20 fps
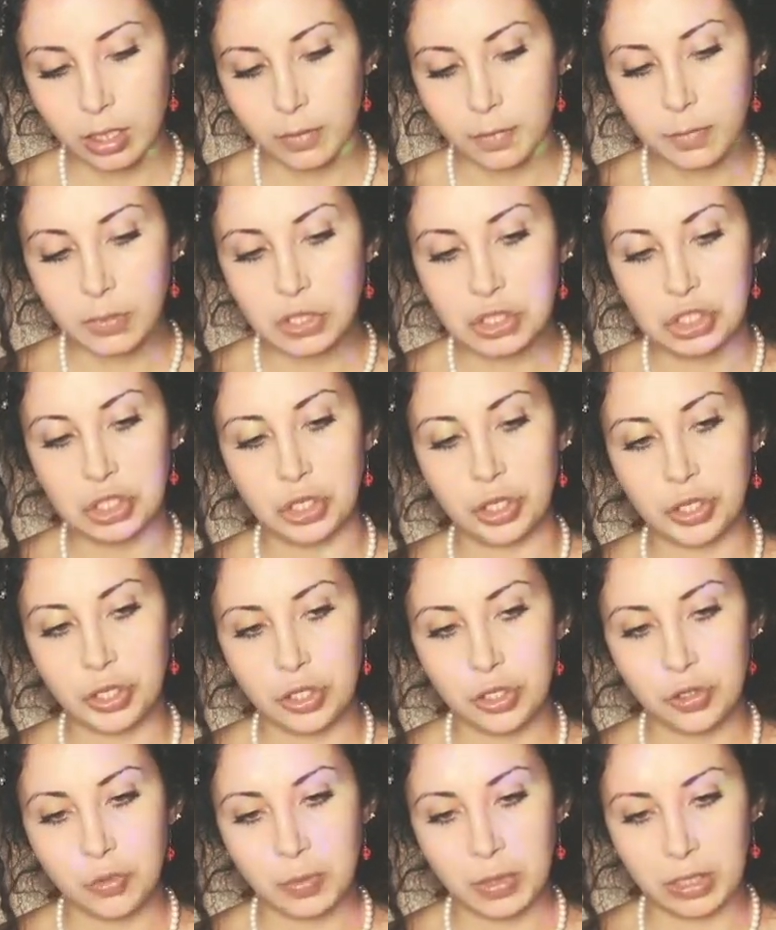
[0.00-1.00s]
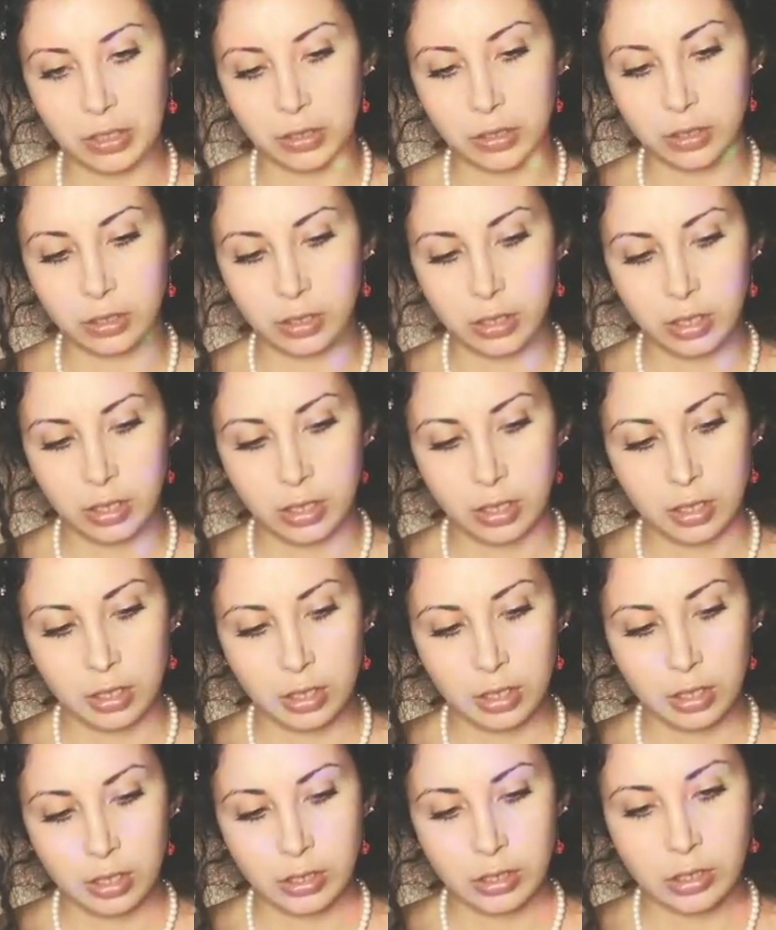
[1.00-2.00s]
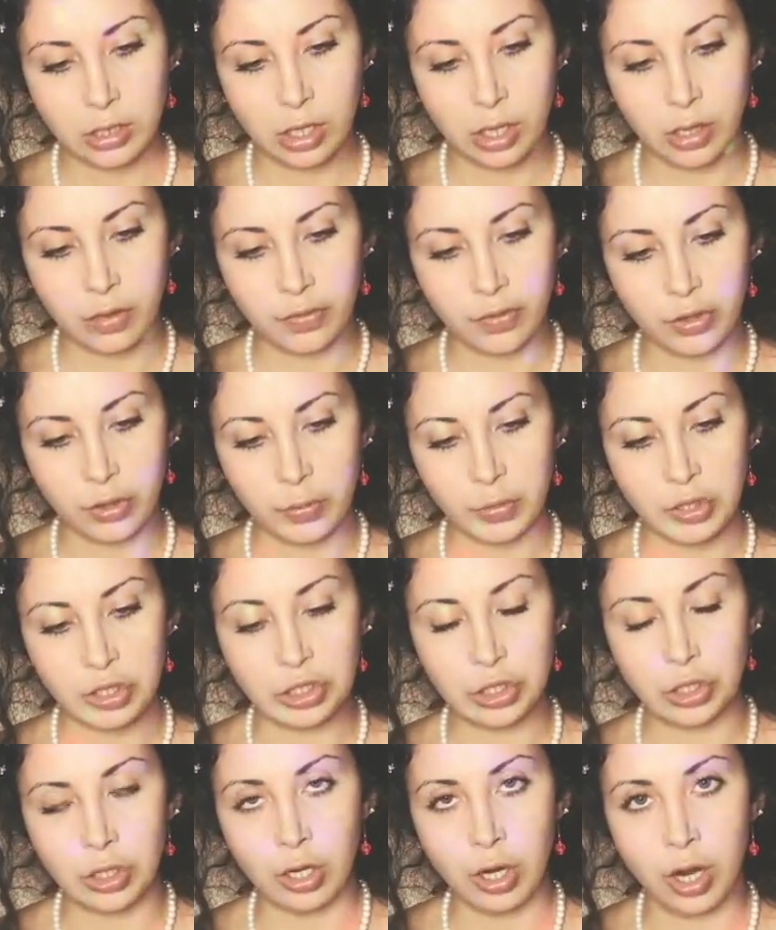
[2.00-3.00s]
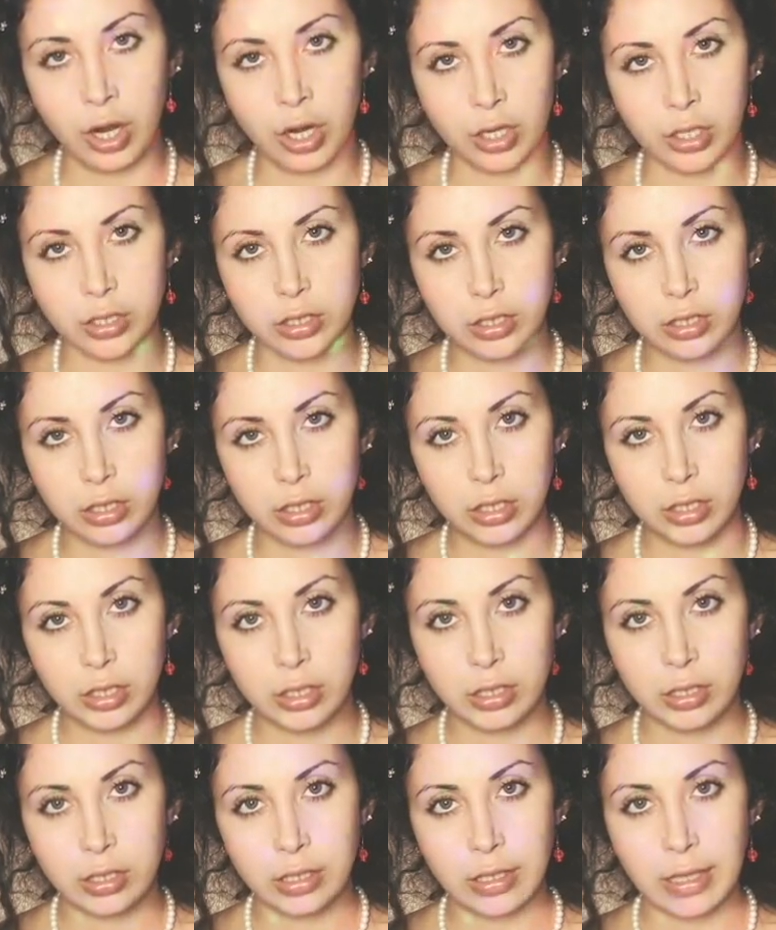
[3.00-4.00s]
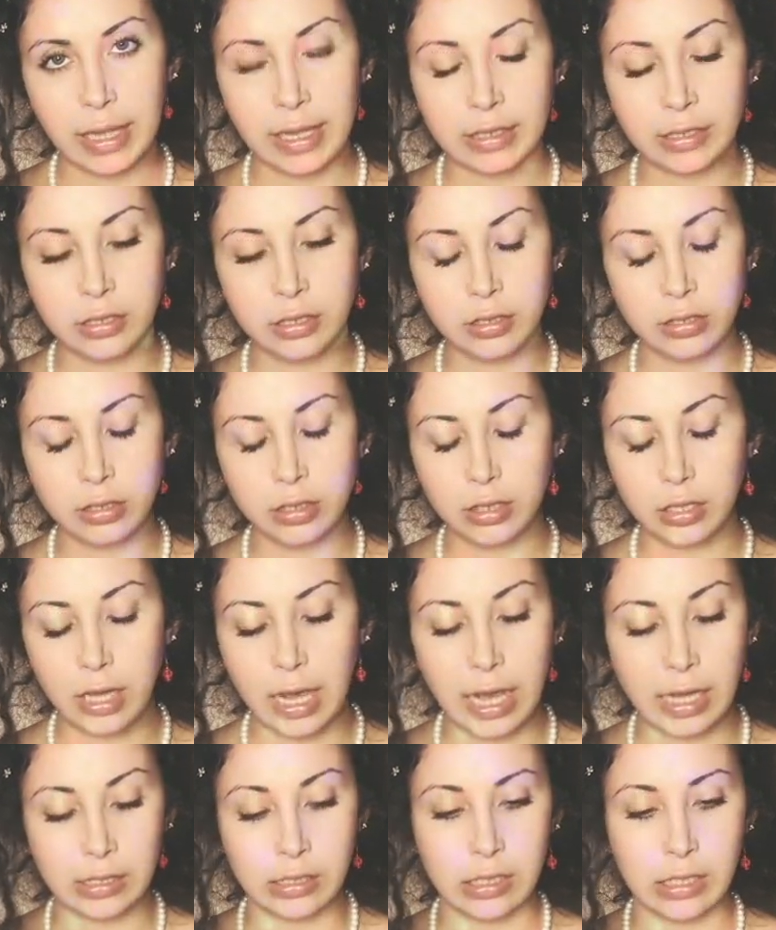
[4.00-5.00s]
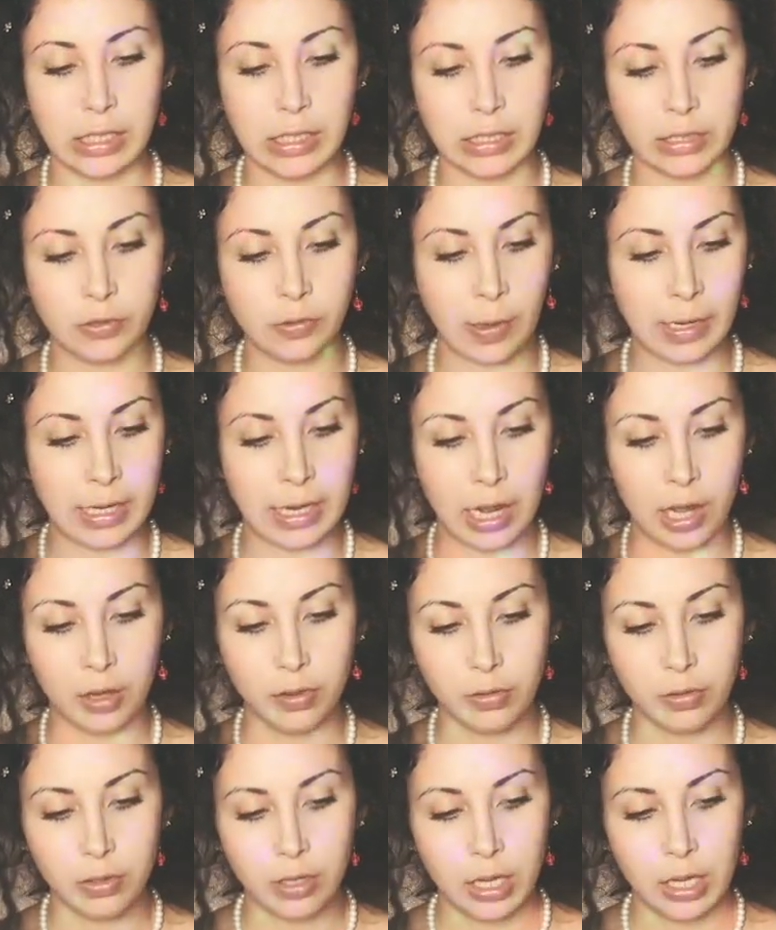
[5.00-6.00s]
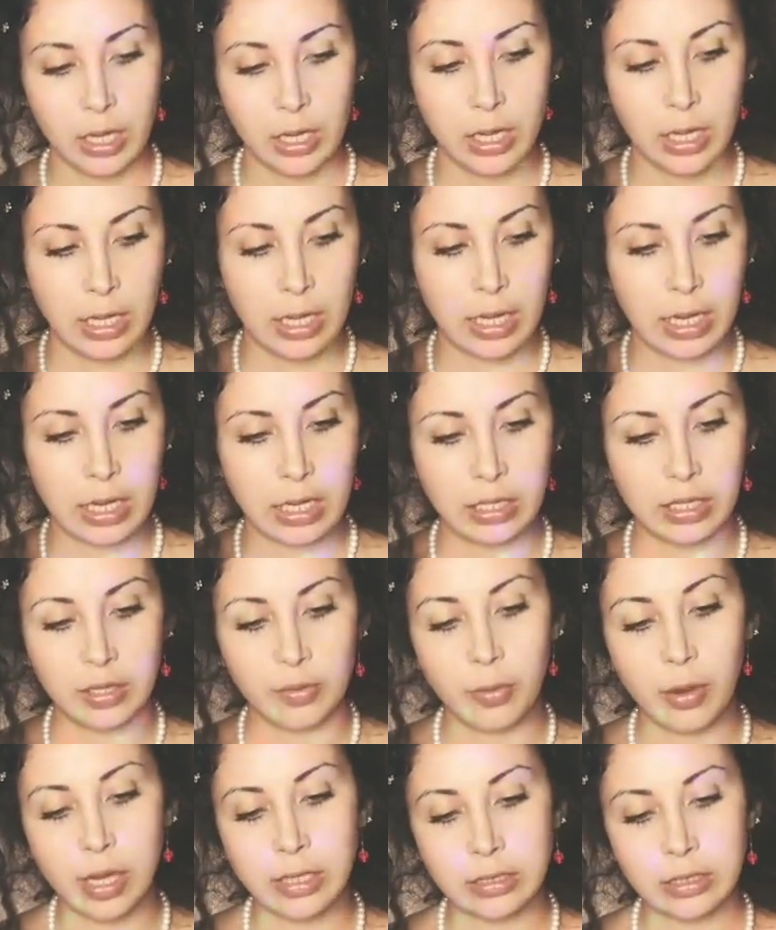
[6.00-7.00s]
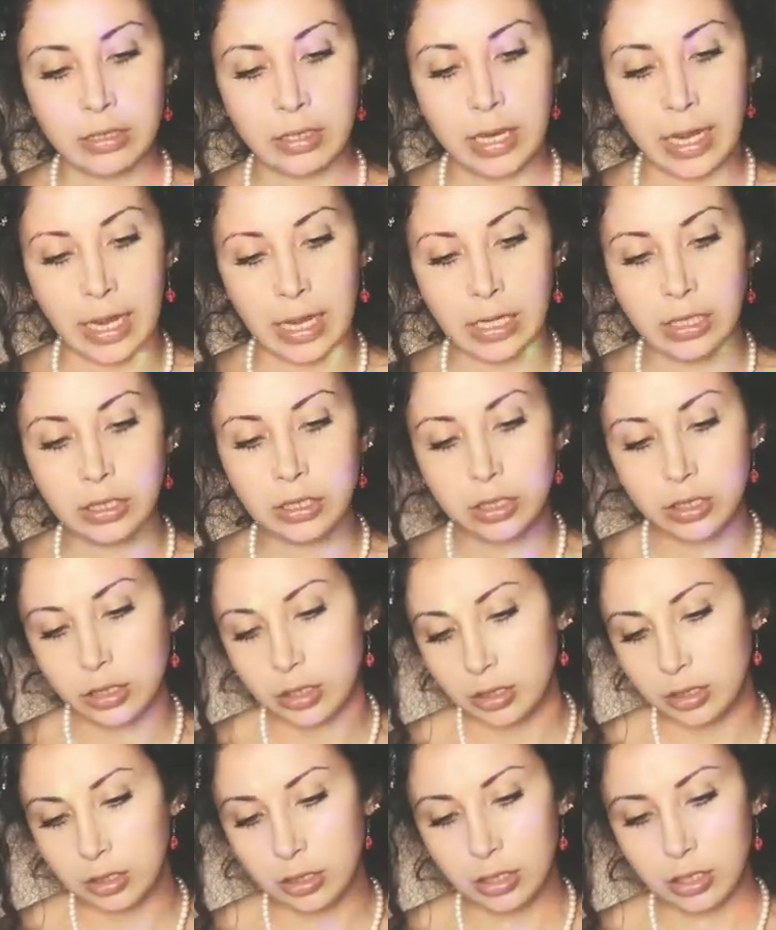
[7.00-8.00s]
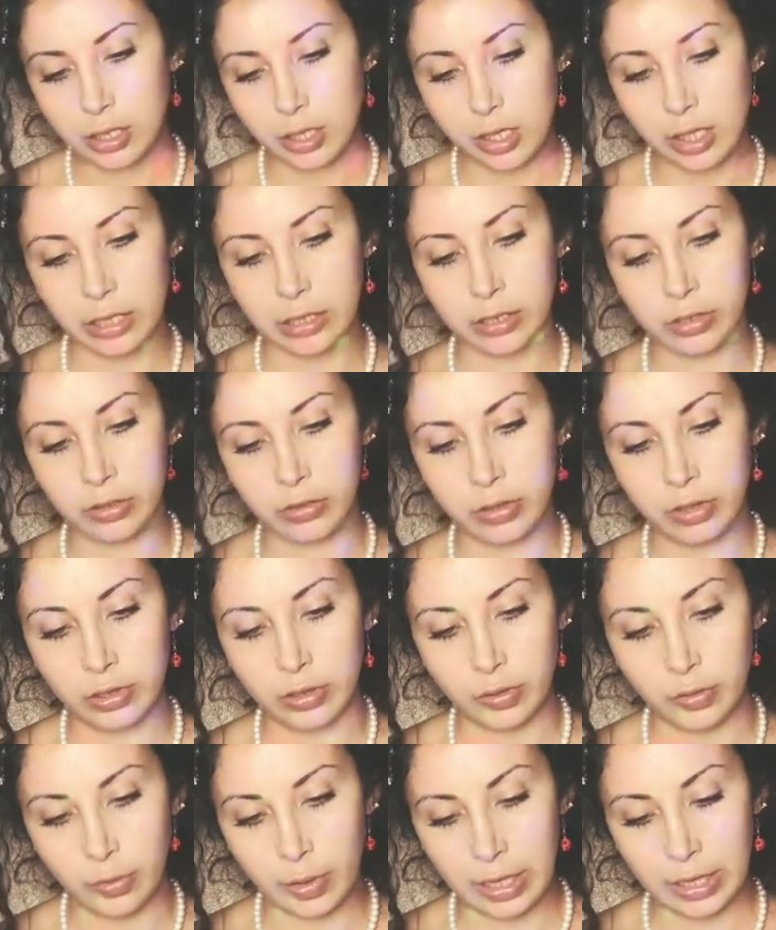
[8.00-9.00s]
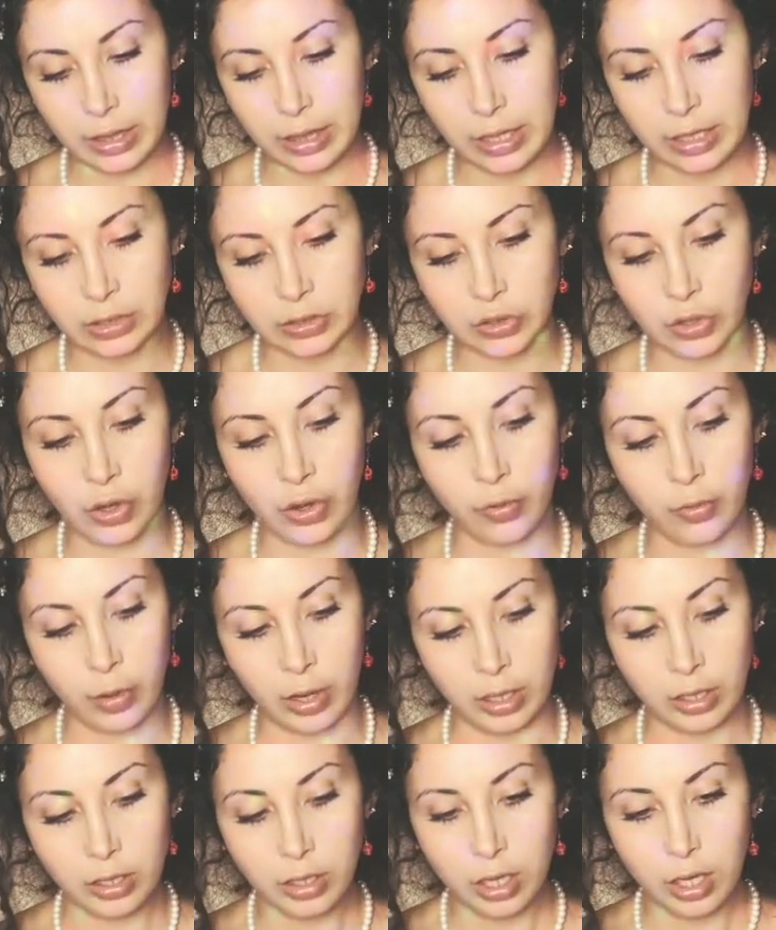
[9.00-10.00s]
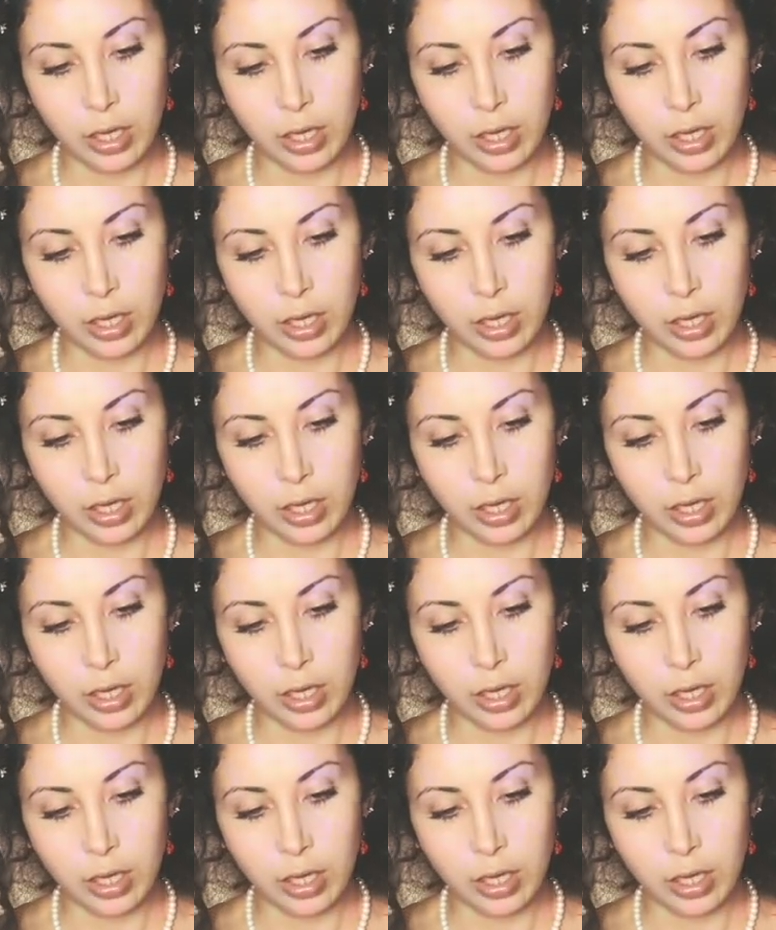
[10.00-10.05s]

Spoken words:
mature human to offer mature art. And as it is right now, in the present age, in the way things are run,